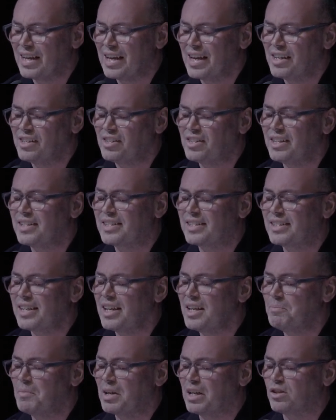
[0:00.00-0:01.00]
She'd
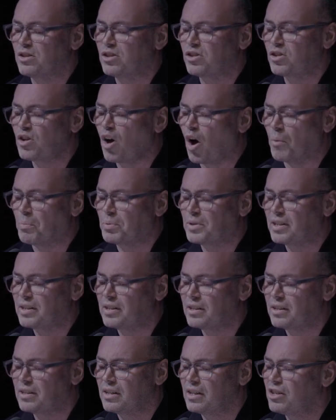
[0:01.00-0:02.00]
seen me and stopped.
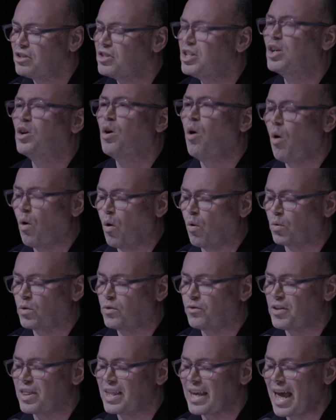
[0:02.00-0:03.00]
She
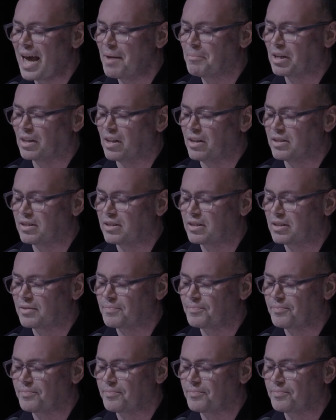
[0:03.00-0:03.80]
called for the ambulance.